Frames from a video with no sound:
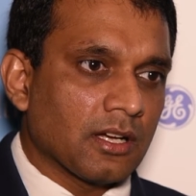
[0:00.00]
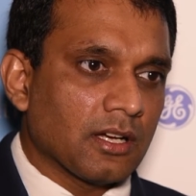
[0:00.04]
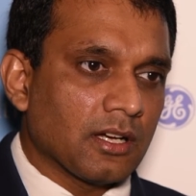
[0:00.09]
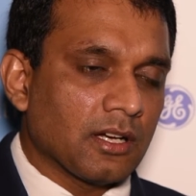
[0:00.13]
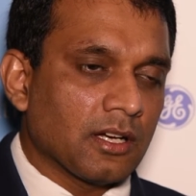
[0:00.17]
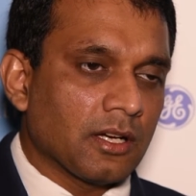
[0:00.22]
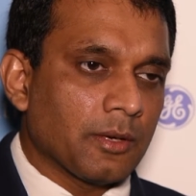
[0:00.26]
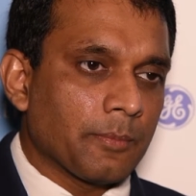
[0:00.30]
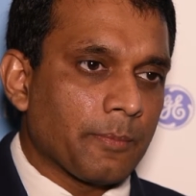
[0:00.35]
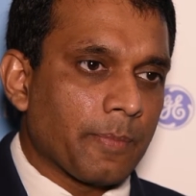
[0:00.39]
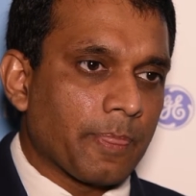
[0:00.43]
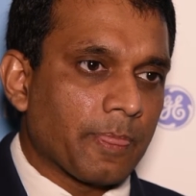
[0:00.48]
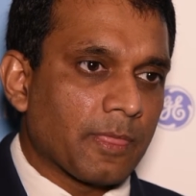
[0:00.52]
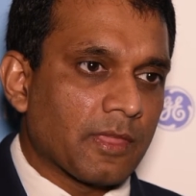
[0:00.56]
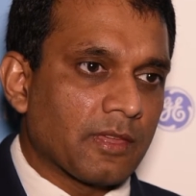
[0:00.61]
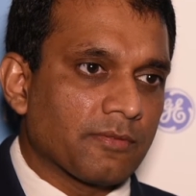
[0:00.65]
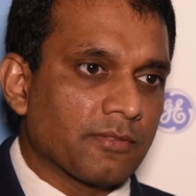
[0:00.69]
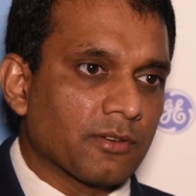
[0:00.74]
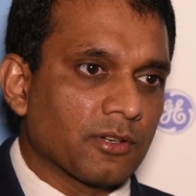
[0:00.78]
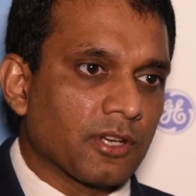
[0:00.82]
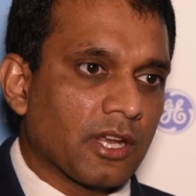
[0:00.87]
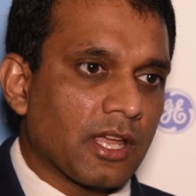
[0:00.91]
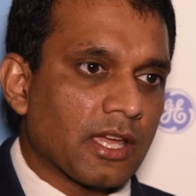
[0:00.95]
um,
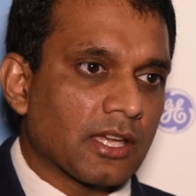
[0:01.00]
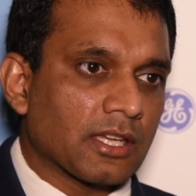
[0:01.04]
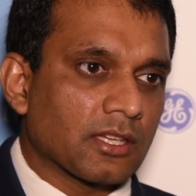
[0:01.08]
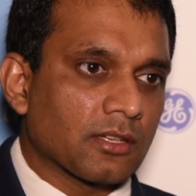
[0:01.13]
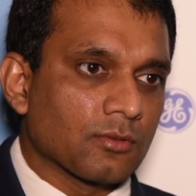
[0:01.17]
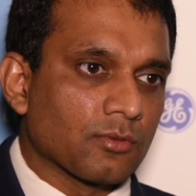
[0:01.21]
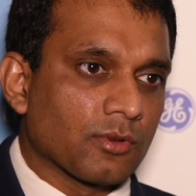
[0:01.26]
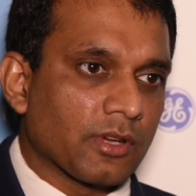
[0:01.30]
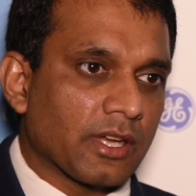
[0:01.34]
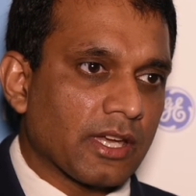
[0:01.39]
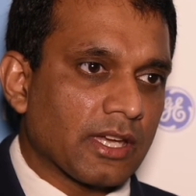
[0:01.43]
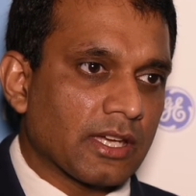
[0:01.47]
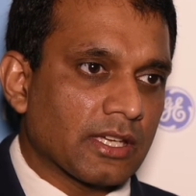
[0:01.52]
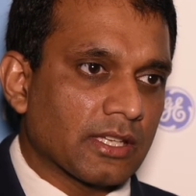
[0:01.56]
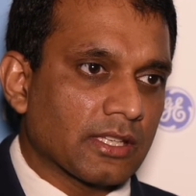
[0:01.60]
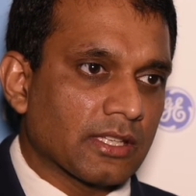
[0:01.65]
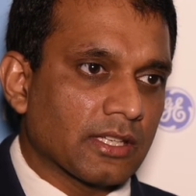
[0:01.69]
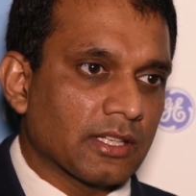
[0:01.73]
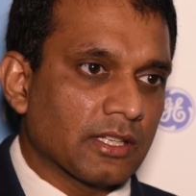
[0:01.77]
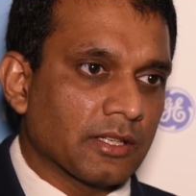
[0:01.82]
if you take UK,